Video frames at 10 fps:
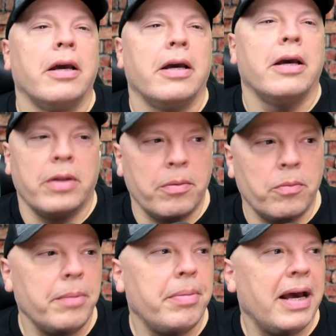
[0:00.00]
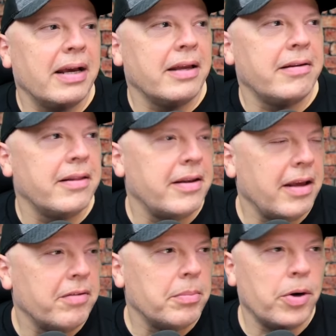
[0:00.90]
and then went back into the
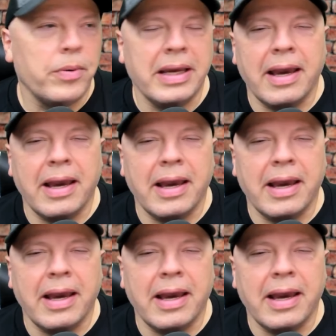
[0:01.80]
David Bowie